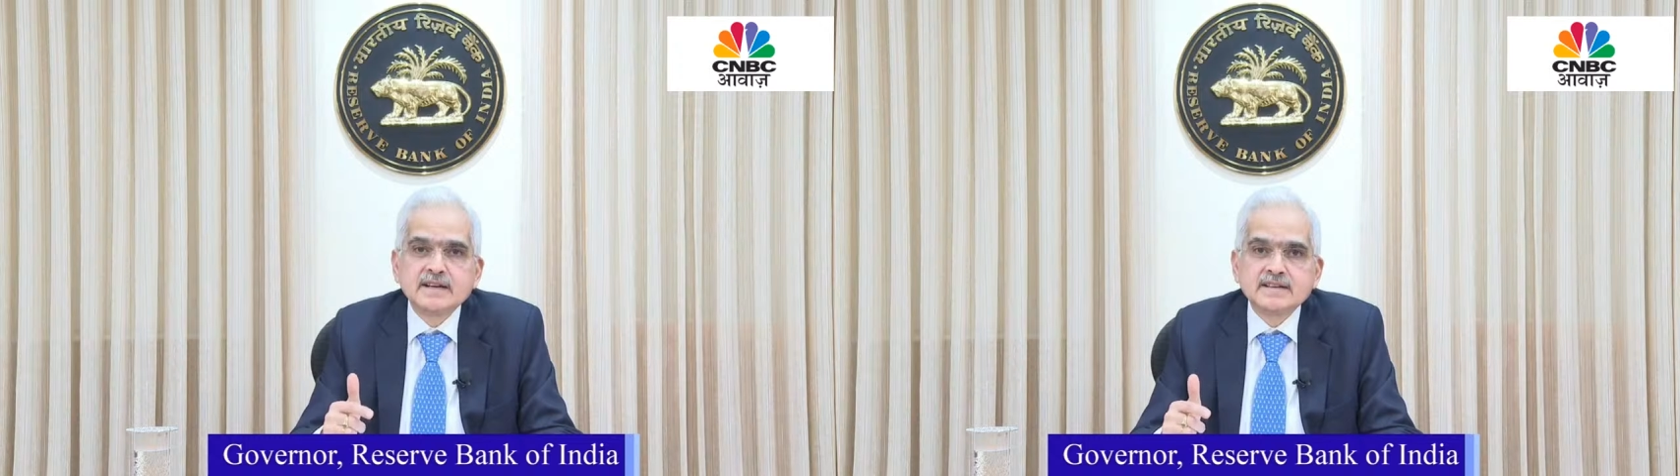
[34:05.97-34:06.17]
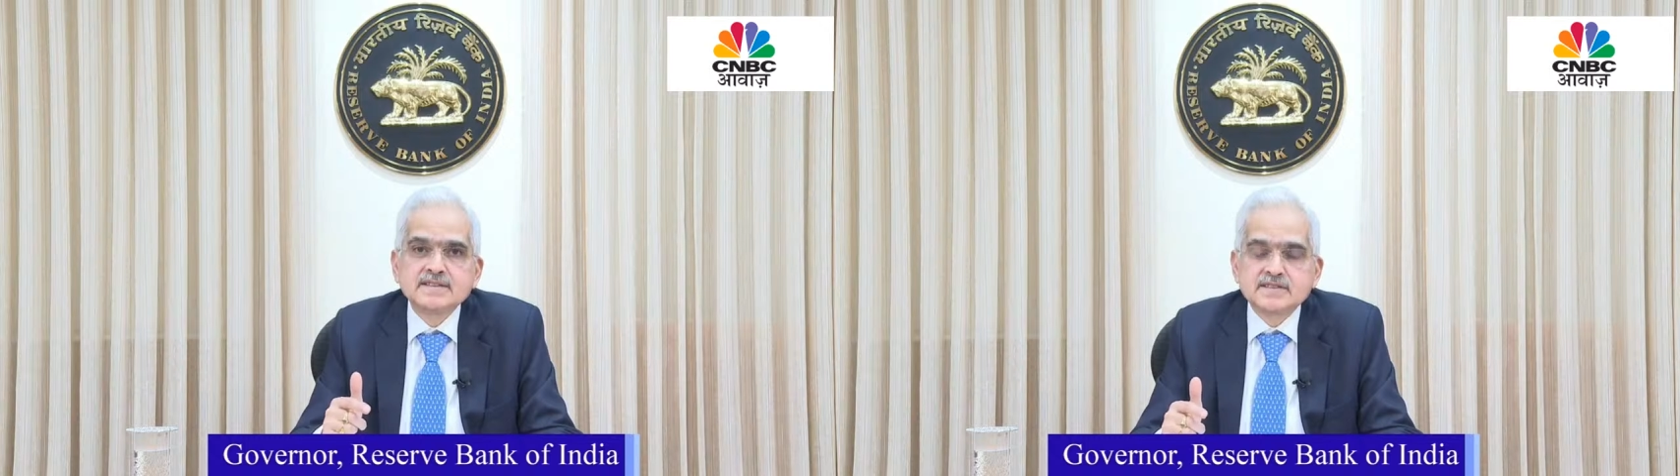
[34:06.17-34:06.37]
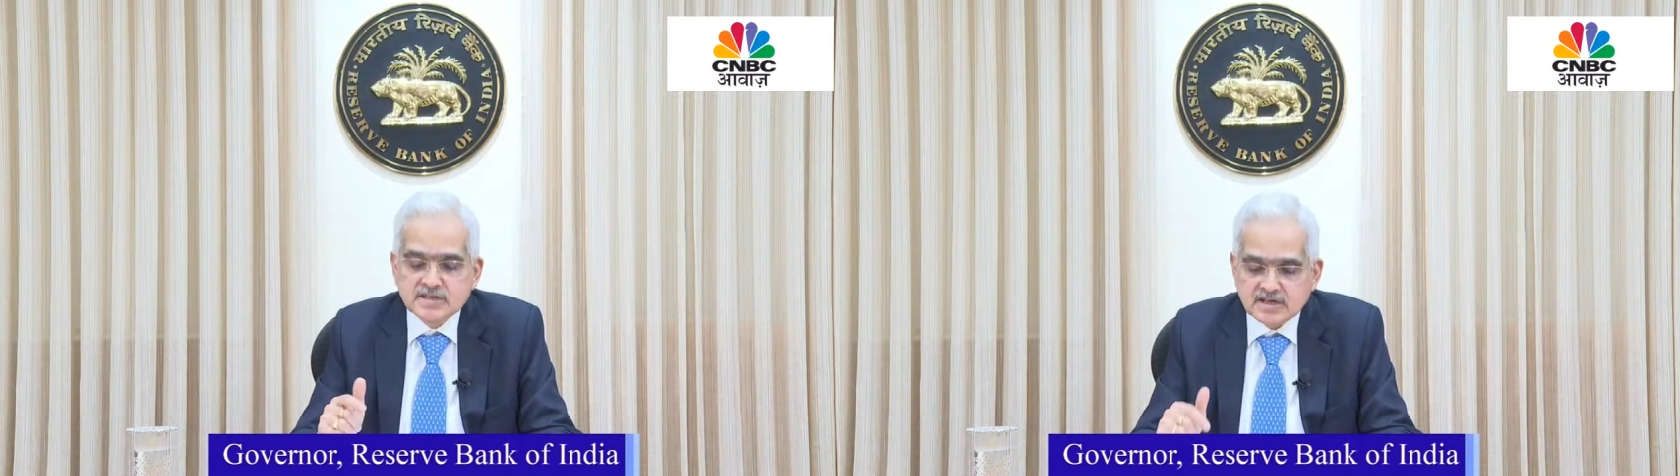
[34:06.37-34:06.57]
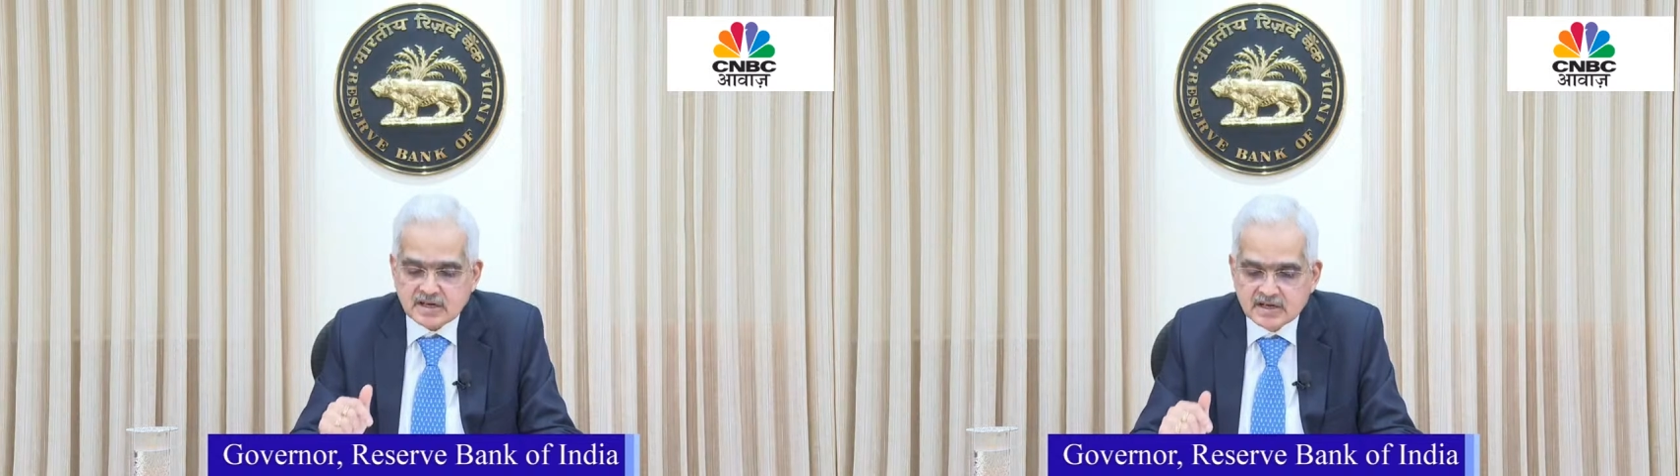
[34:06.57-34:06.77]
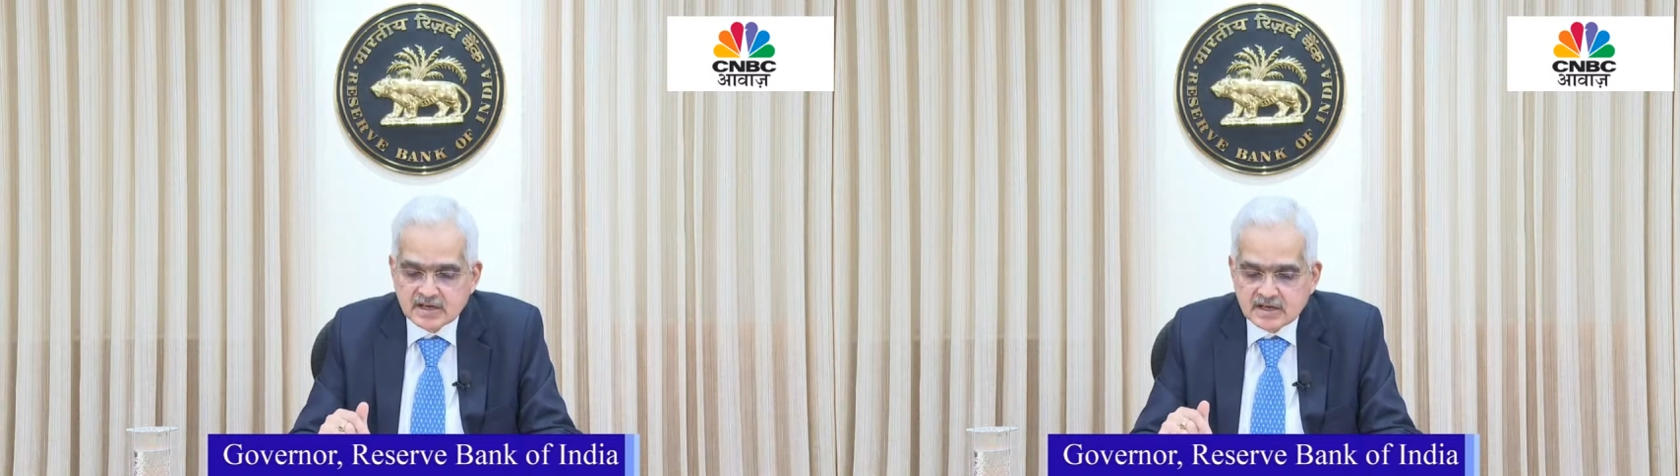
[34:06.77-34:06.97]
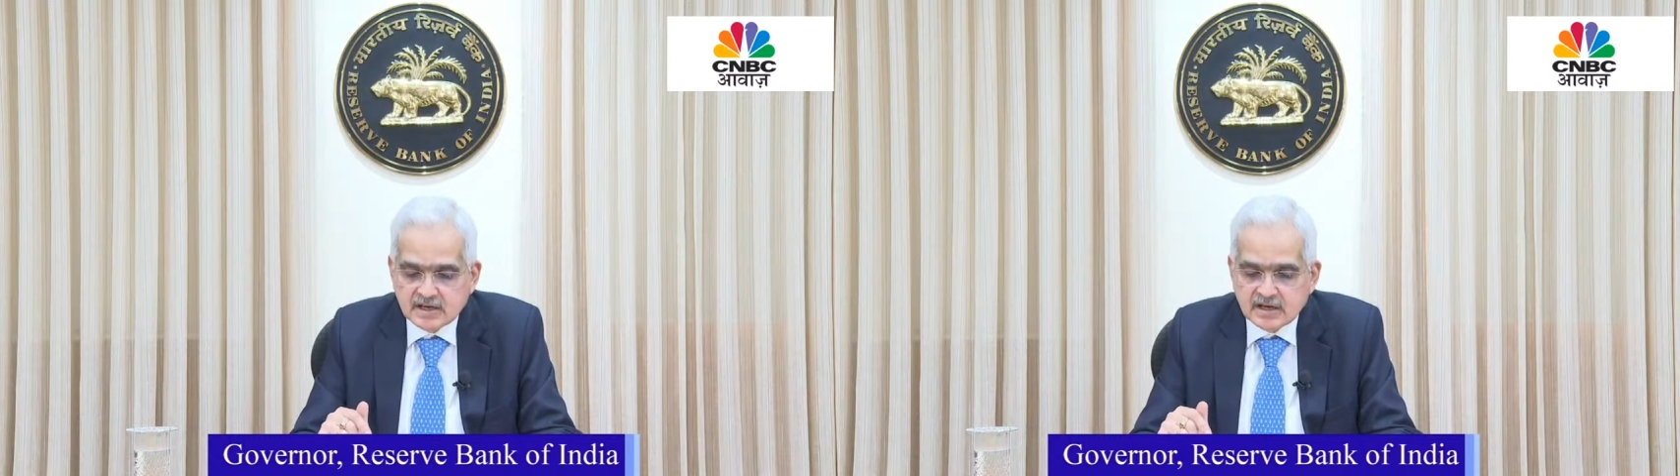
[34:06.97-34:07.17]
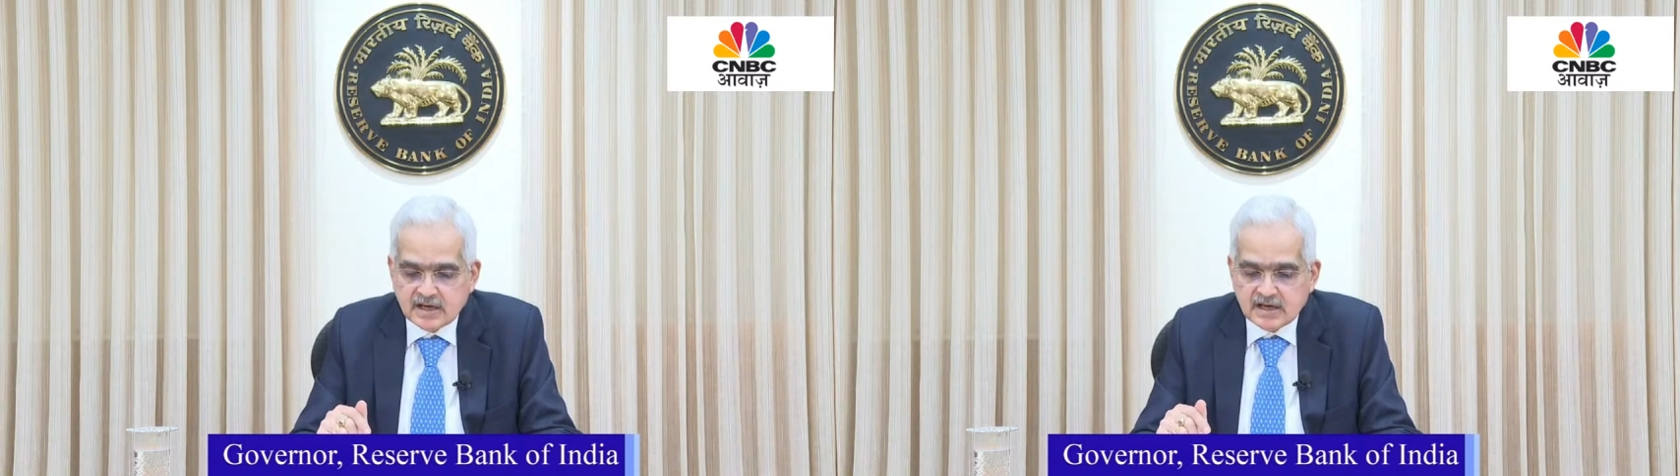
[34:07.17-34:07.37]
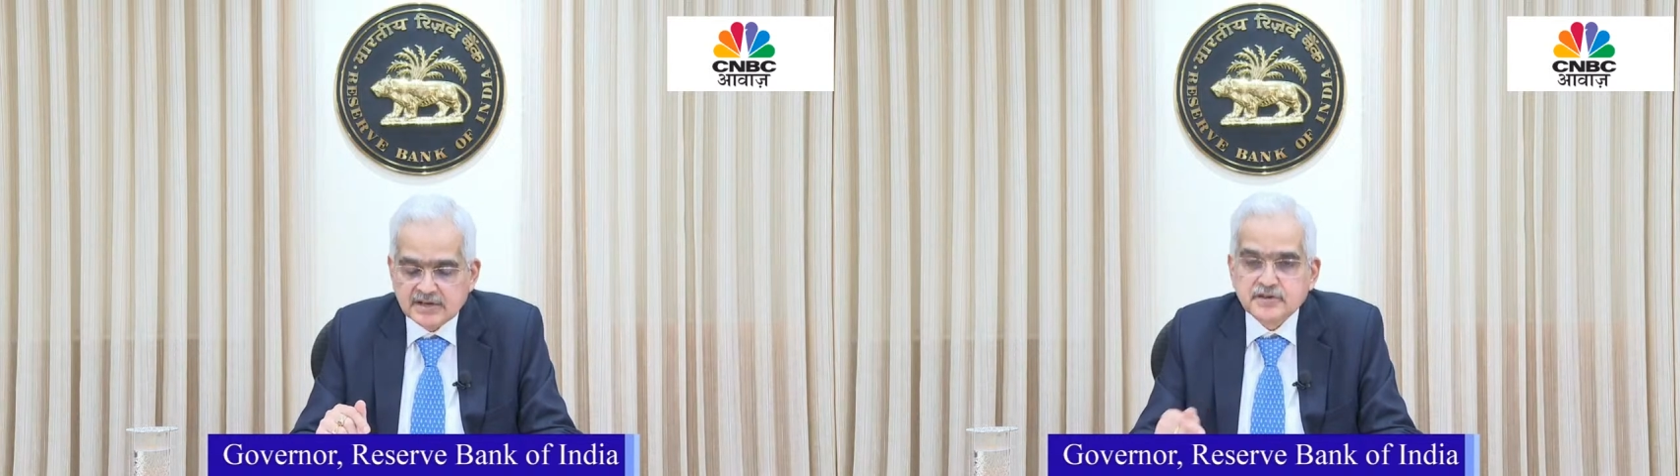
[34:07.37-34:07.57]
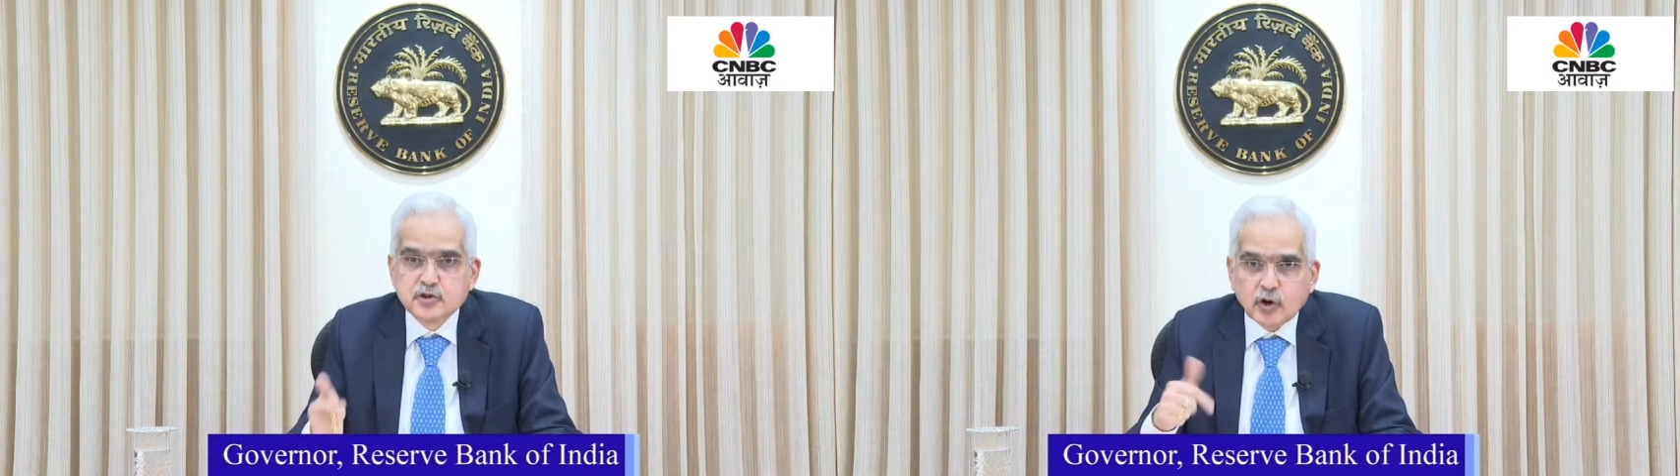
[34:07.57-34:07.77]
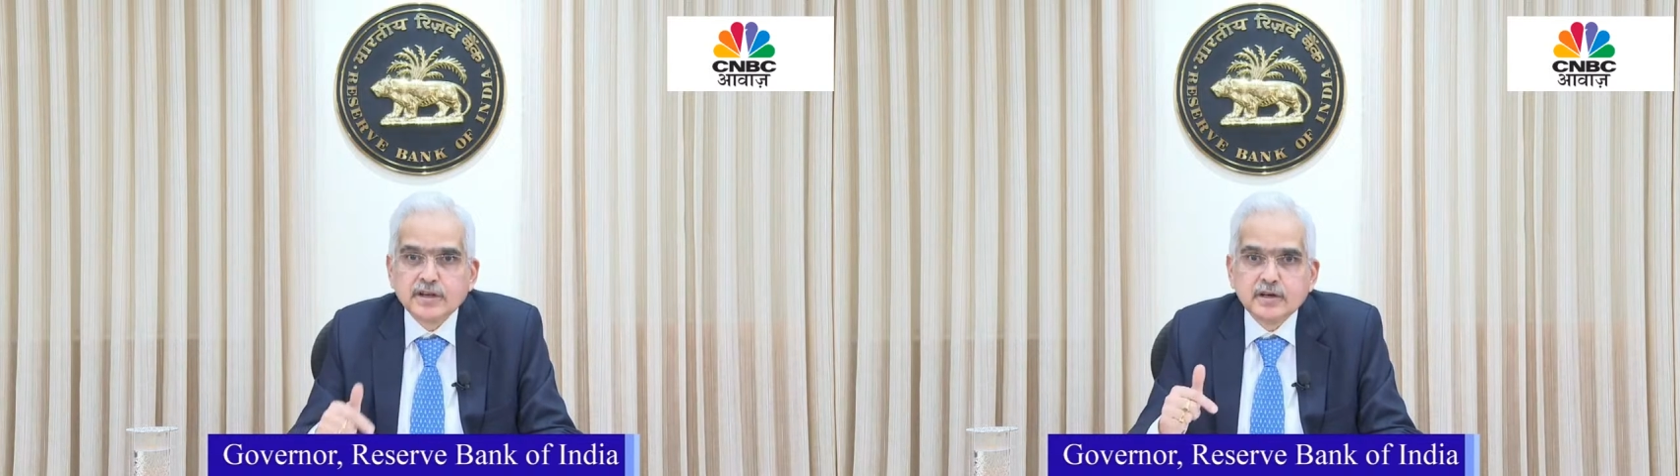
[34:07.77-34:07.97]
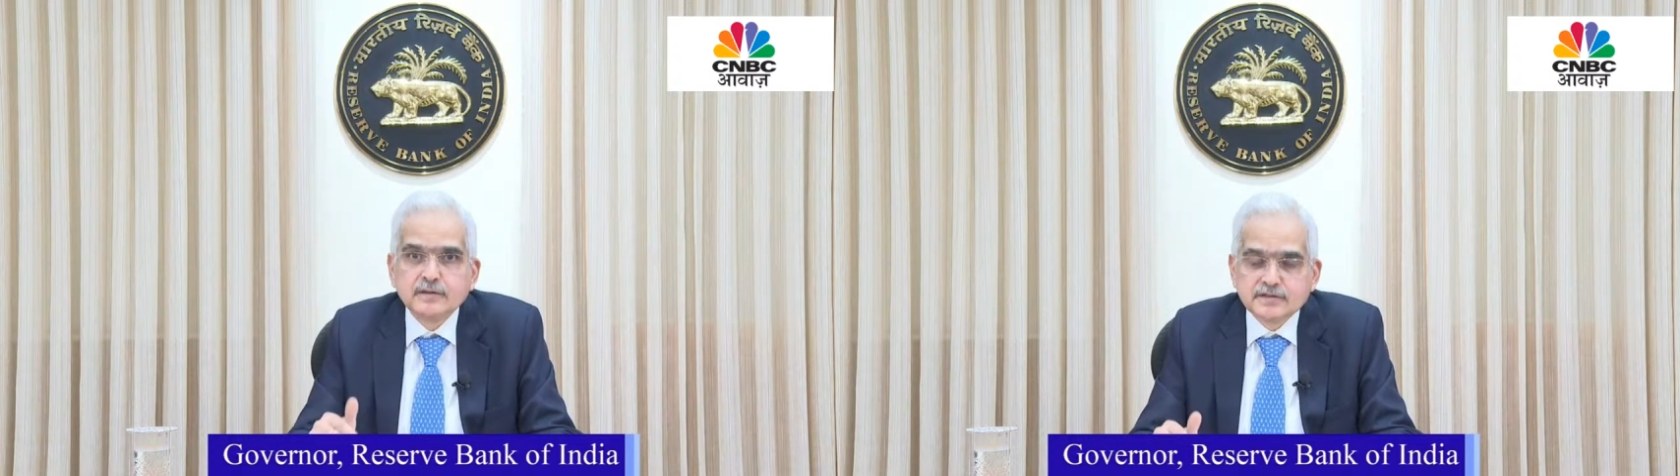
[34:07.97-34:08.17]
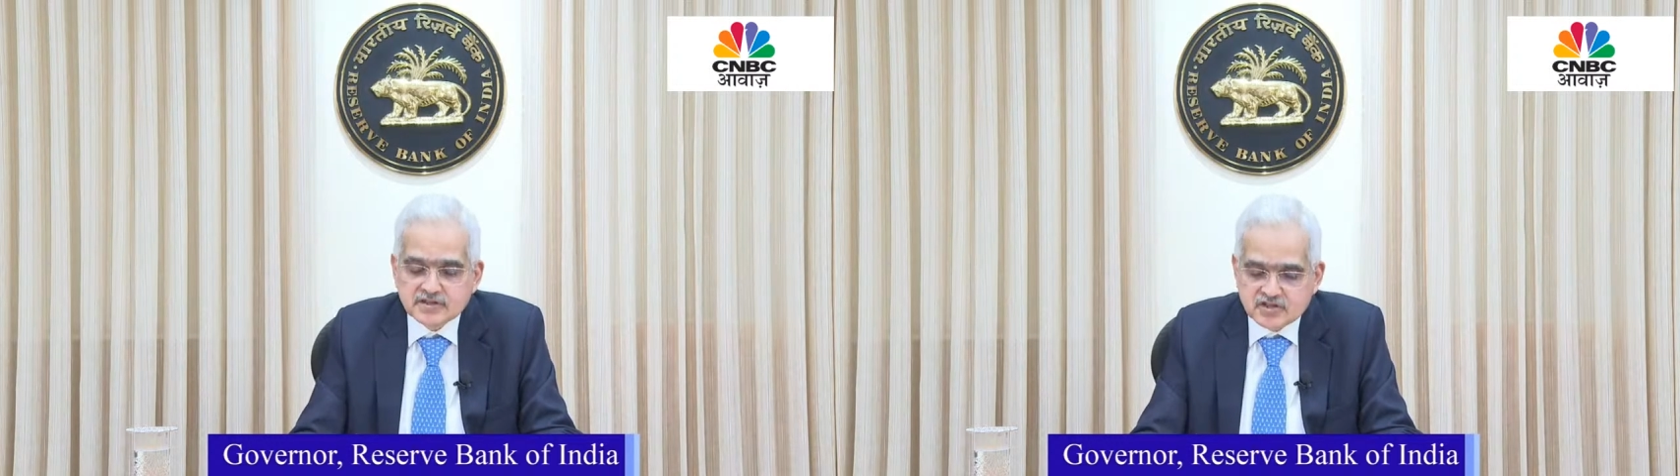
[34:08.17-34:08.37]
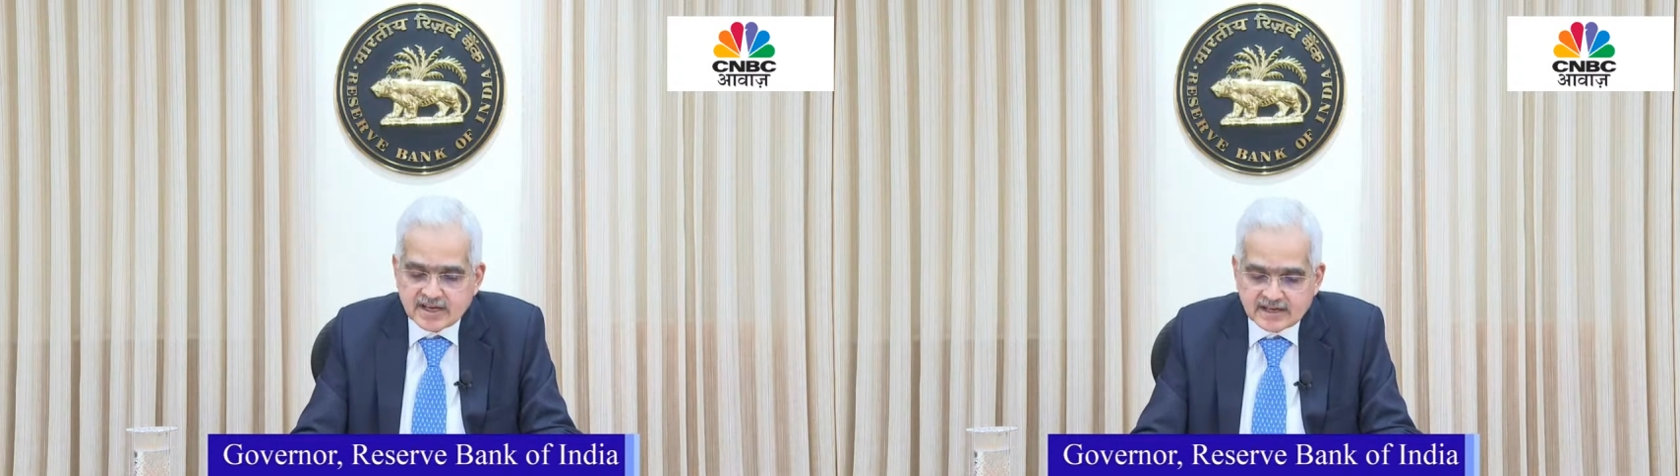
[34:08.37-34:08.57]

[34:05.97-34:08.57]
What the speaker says: is the drawee of the check.